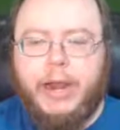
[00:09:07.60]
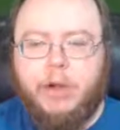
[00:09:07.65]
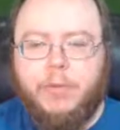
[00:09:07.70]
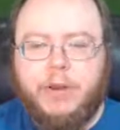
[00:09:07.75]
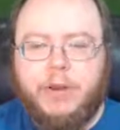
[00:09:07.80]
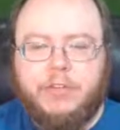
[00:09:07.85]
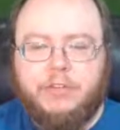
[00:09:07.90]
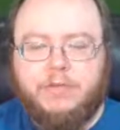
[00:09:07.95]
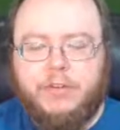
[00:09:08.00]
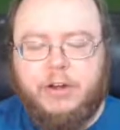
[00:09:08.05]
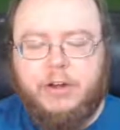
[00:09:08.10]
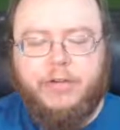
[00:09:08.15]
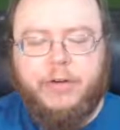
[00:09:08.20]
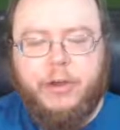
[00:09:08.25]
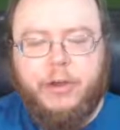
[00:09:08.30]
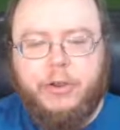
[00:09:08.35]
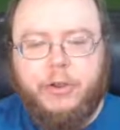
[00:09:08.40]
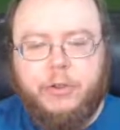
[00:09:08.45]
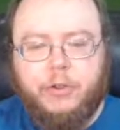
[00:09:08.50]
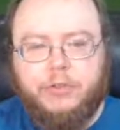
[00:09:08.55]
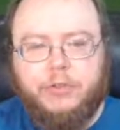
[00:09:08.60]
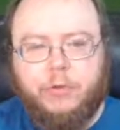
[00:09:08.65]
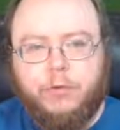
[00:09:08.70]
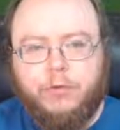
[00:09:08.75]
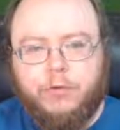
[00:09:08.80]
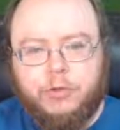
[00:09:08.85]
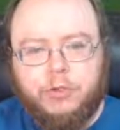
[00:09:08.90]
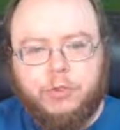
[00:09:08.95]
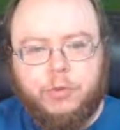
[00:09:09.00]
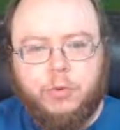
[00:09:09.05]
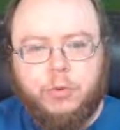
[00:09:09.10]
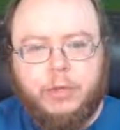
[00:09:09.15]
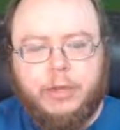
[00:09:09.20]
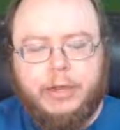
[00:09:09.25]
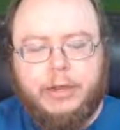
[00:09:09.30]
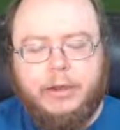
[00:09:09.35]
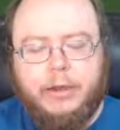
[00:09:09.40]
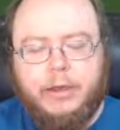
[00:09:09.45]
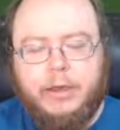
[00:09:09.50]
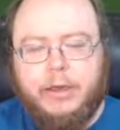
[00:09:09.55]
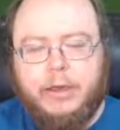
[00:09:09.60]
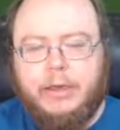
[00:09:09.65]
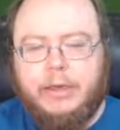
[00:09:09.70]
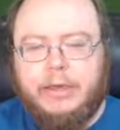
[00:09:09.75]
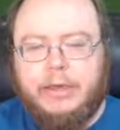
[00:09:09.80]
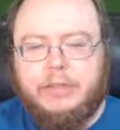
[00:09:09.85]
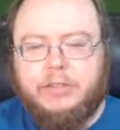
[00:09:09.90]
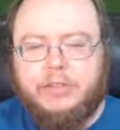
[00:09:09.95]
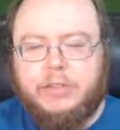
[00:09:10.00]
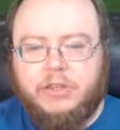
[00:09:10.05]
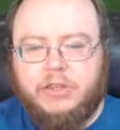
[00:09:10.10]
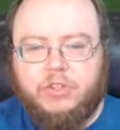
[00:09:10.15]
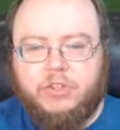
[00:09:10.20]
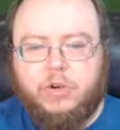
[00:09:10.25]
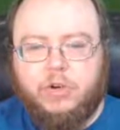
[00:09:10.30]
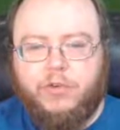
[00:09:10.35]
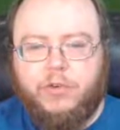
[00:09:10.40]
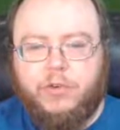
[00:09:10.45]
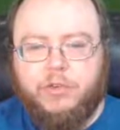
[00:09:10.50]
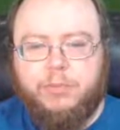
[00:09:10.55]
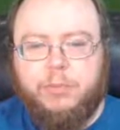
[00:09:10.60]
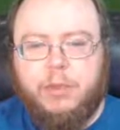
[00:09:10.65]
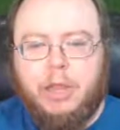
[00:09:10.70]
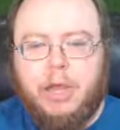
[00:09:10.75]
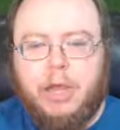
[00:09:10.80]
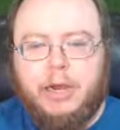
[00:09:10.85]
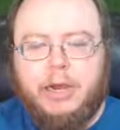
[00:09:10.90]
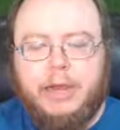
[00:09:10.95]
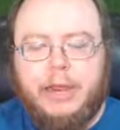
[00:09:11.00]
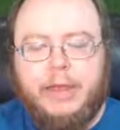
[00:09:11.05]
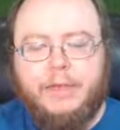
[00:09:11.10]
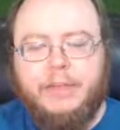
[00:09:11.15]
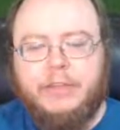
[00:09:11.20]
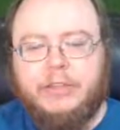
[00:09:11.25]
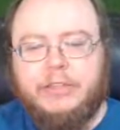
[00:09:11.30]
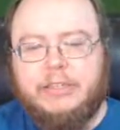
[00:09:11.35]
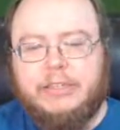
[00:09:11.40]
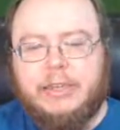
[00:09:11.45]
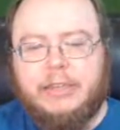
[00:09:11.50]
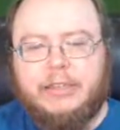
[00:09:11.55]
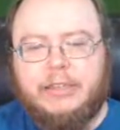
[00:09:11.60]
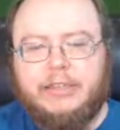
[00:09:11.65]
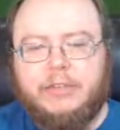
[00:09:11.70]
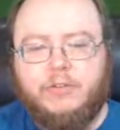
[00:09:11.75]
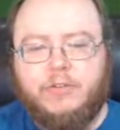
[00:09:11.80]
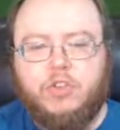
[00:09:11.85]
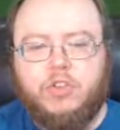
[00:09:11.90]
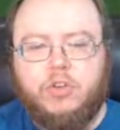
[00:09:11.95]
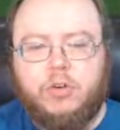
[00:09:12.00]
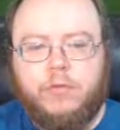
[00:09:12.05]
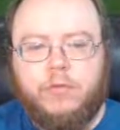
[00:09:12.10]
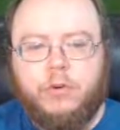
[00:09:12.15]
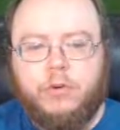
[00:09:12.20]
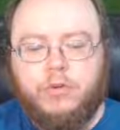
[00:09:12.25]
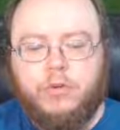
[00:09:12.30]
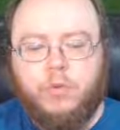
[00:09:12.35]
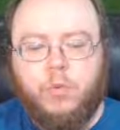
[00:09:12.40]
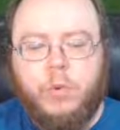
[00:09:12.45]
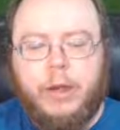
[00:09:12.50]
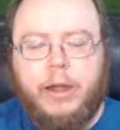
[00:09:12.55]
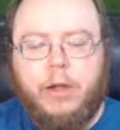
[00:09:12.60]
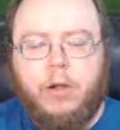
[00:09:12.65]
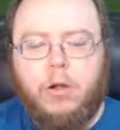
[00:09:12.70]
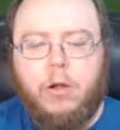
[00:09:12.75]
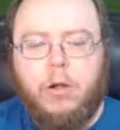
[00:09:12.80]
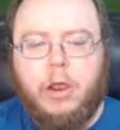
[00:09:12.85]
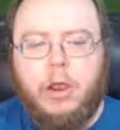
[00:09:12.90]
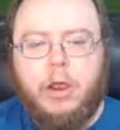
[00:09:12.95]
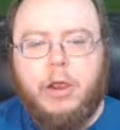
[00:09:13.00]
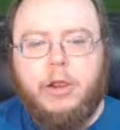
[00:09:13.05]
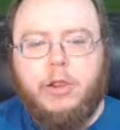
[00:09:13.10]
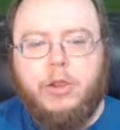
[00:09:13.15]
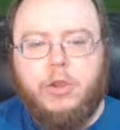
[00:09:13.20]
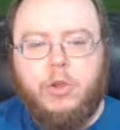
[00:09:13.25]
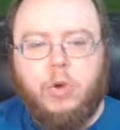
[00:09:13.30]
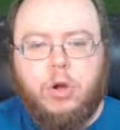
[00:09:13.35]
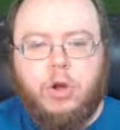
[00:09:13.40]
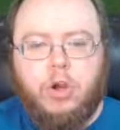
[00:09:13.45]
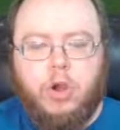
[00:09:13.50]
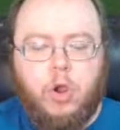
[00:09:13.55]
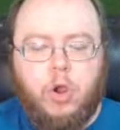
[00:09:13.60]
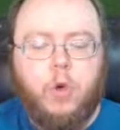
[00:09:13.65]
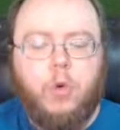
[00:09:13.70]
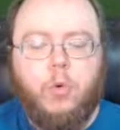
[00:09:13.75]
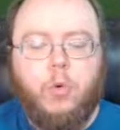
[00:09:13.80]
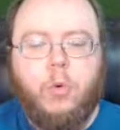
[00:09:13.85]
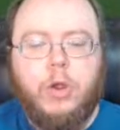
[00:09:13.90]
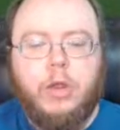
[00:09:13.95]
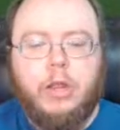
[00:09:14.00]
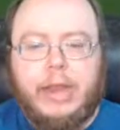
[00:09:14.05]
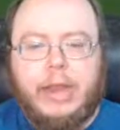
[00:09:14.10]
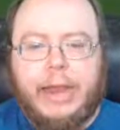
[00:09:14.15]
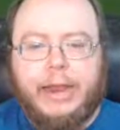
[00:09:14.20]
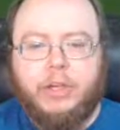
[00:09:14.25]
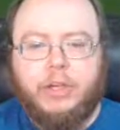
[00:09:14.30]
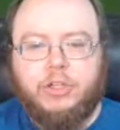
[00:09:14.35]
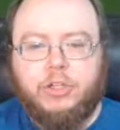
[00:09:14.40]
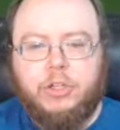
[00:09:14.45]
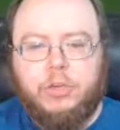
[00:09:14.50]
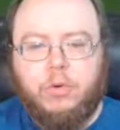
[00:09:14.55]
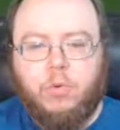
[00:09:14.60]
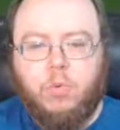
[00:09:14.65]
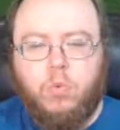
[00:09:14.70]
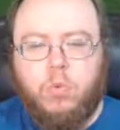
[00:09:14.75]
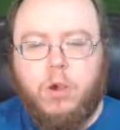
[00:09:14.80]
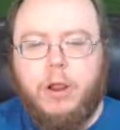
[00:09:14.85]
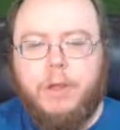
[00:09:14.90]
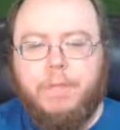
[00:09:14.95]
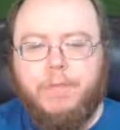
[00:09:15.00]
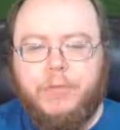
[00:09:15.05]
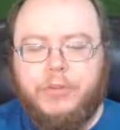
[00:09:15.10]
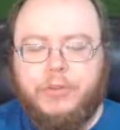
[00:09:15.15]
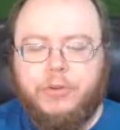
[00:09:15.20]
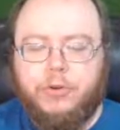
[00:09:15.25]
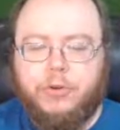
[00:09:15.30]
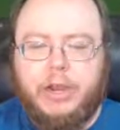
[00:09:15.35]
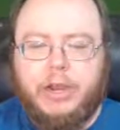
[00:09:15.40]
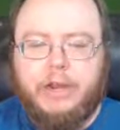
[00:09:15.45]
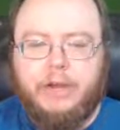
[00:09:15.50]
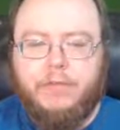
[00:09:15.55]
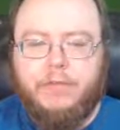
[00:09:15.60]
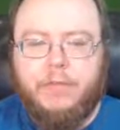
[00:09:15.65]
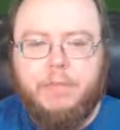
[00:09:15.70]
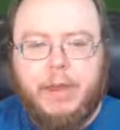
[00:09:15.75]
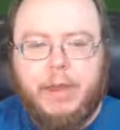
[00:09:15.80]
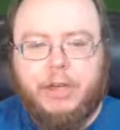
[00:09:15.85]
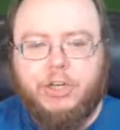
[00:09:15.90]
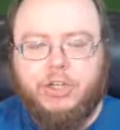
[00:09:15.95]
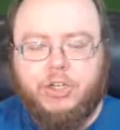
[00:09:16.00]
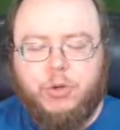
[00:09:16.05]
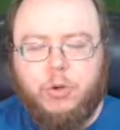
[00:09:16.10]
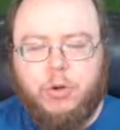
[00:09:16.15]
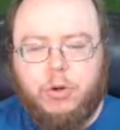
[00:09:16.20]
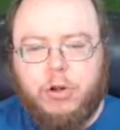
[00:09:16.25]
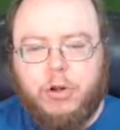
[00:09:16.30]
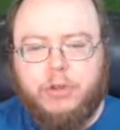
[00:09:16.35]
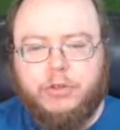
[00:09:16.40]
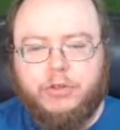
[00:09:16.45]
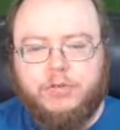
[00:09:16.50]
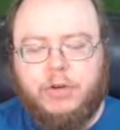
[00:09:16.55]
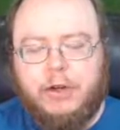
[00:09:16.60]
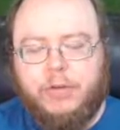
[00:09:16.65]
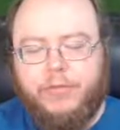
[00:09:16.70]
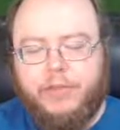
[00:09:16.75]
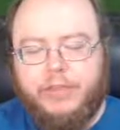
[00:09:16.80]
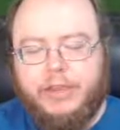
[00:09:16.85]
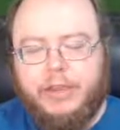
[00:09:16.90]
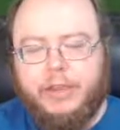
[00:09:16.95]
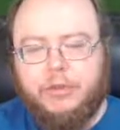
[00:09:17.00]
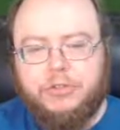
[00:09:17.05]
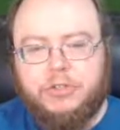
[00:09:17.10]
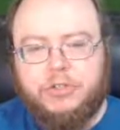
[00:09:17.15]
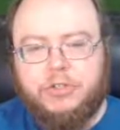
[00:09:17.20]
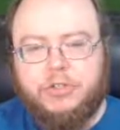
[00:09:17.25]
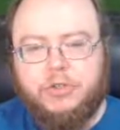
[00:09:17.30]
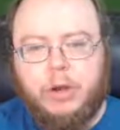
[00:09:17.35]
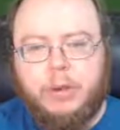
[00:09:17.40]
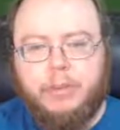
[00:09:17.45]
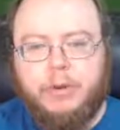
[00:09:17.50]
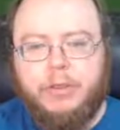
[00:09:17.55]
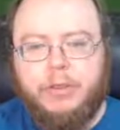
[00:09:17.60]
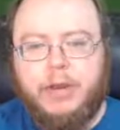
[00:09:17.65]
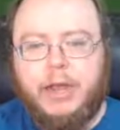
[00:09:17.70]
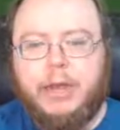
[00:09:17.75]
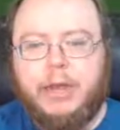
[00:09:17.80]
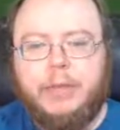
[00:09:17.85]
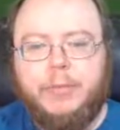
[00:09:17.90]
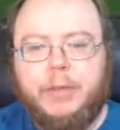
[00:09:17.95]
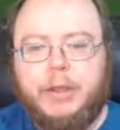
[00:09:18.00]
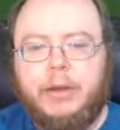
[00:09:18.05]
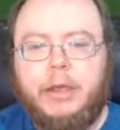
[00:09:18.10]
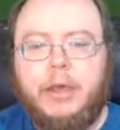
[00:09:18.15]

but is very, very useful for tooling is the servers block. And this is a list of servers where your code will actually run. These are kind of the base URLs for everything else described in the document.